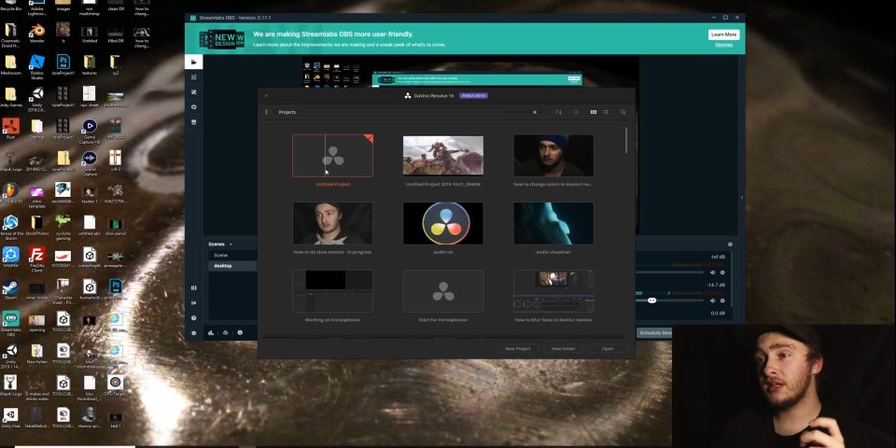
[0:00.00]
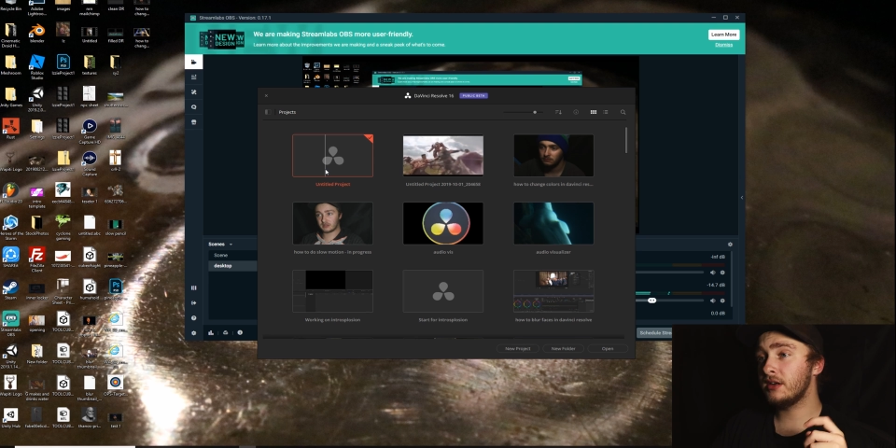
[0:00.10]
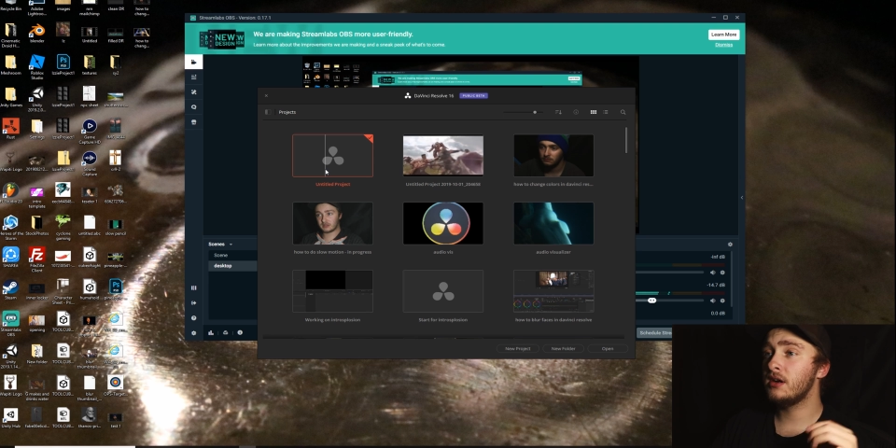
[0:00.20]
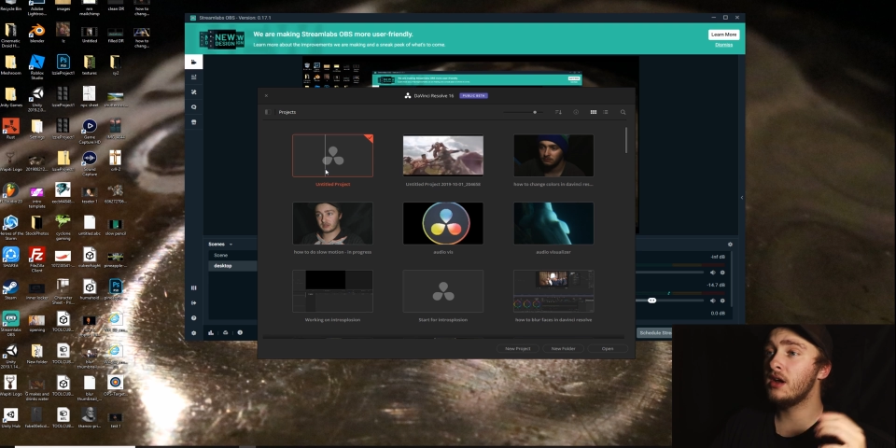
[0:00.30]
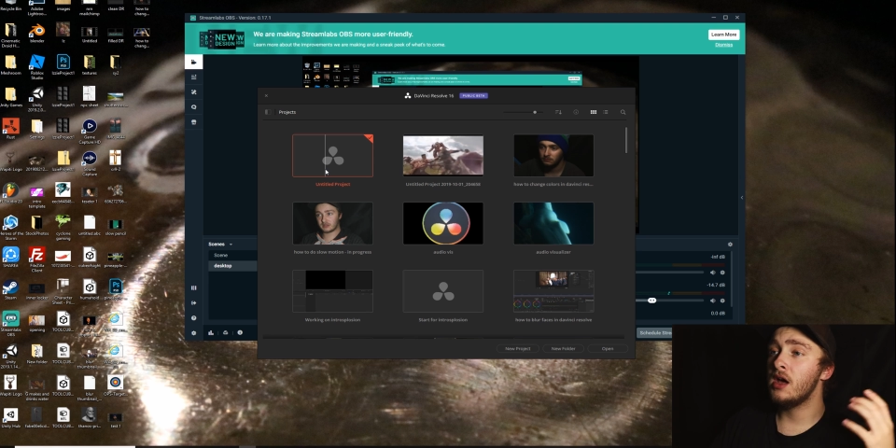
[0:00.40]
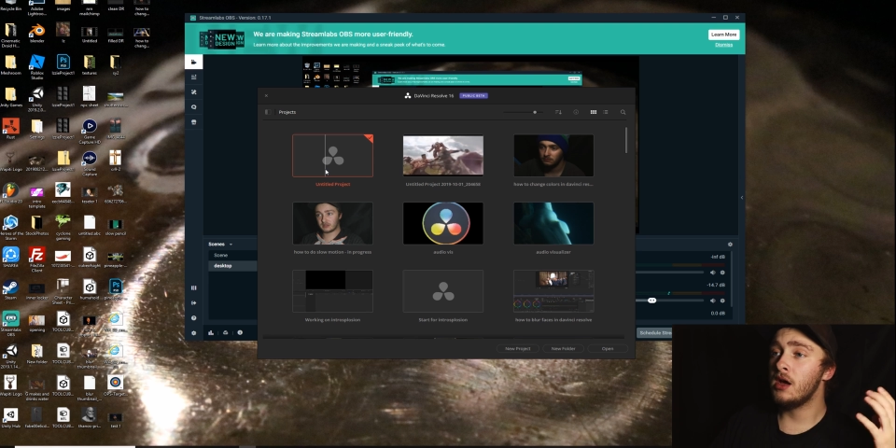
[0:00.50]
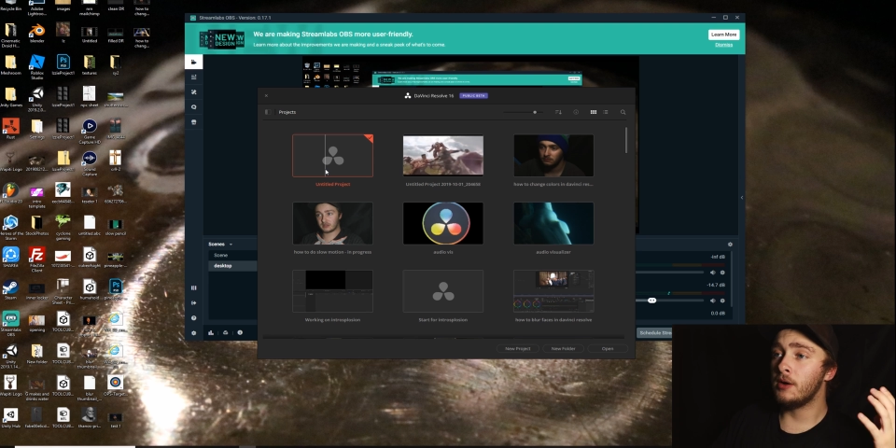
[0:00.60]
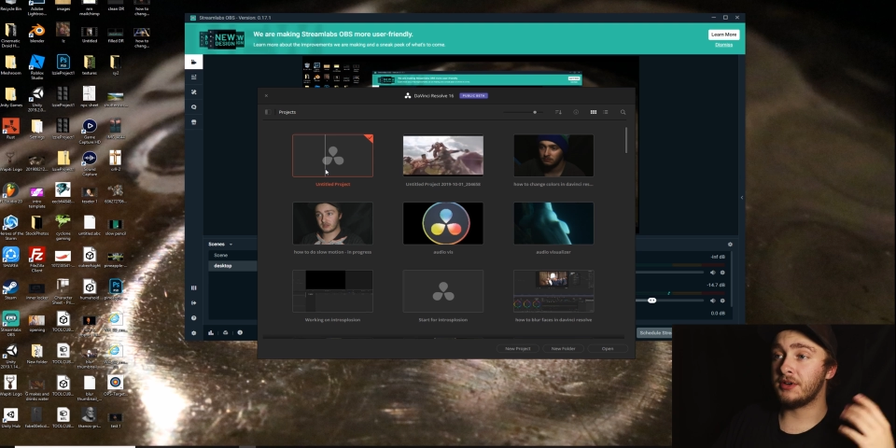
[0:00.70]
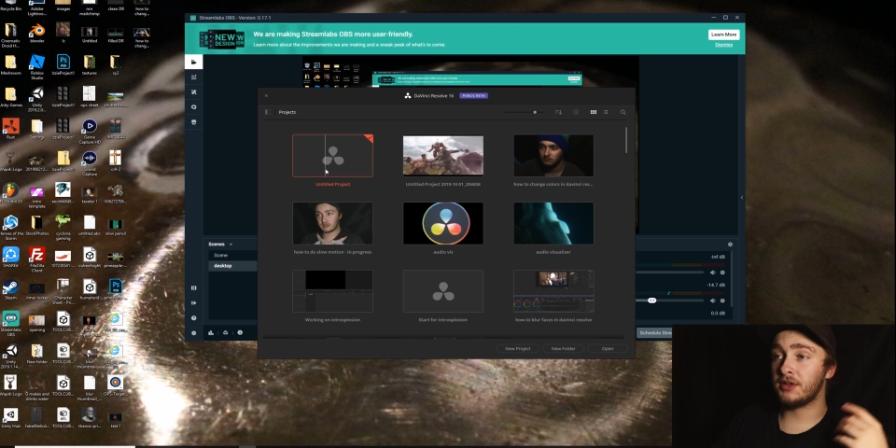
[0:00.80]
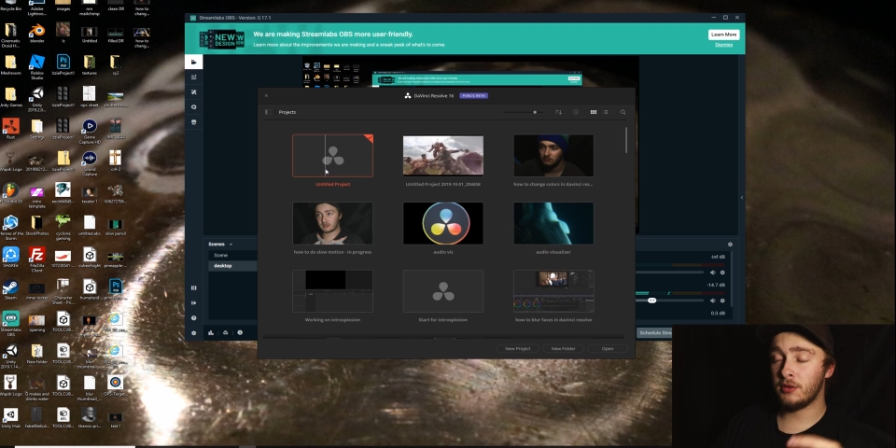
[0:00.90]
here.
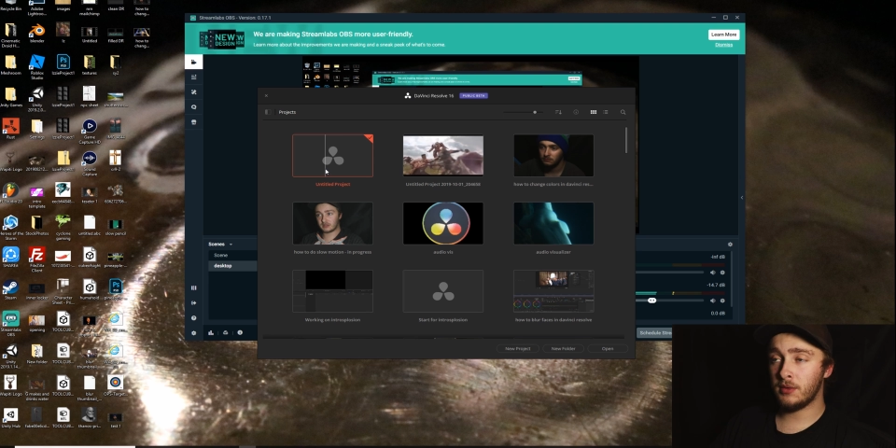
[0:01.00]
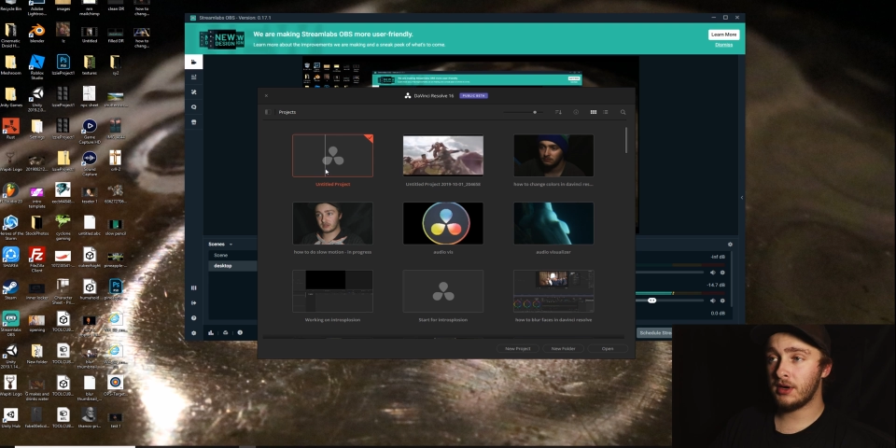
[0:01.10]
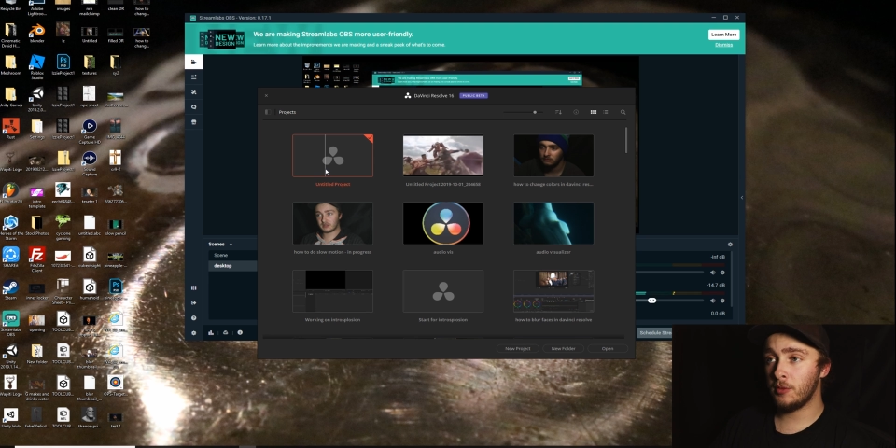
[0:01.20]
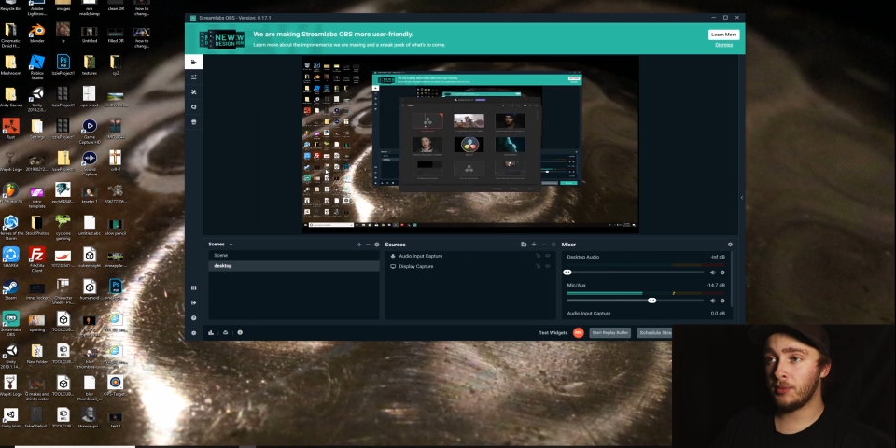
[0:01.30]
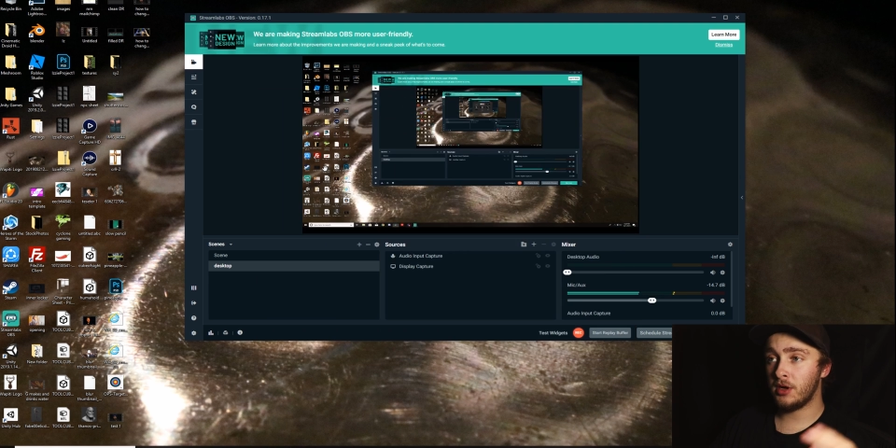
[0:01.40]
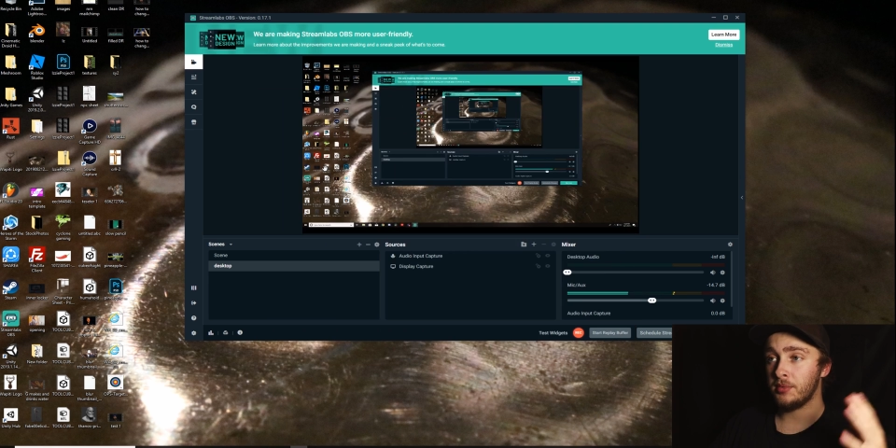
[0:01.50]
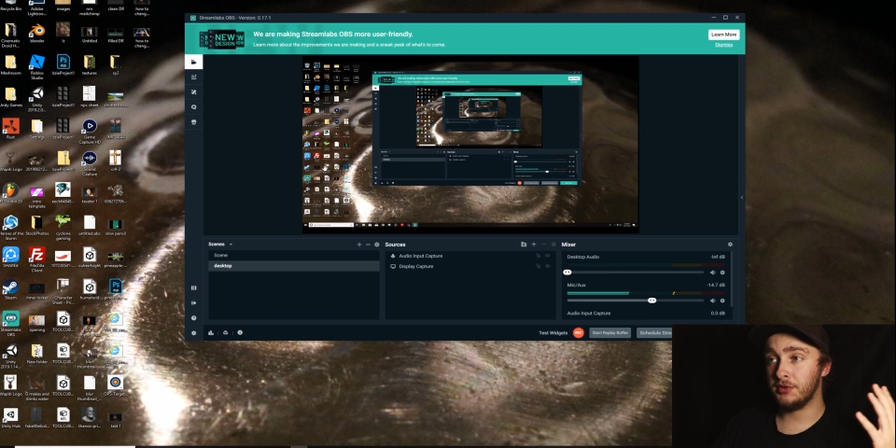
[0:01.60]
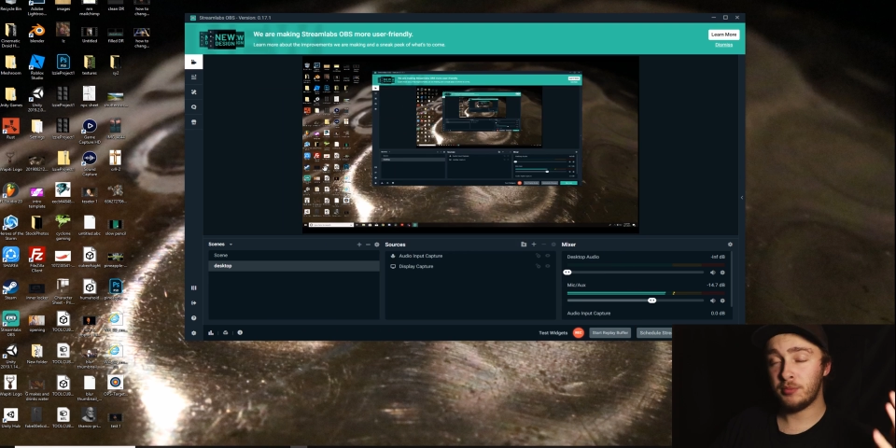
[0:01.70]
We're going to want to open up a new